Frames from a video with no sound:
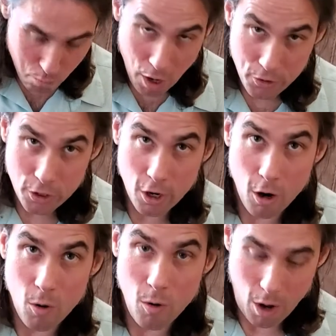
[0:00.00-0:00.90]
months
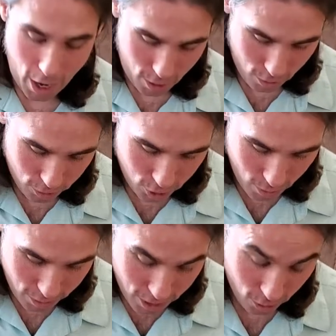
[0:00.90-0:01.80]
ago, I couldn't do
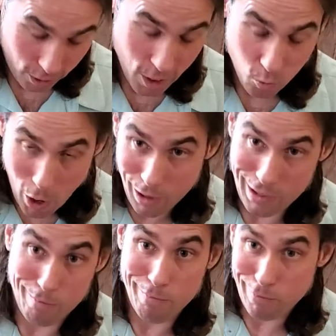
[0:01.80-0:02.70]
it nearly as well as
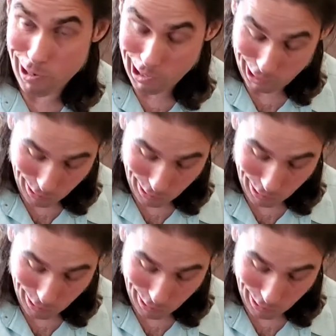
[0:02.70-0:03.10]
I'm going to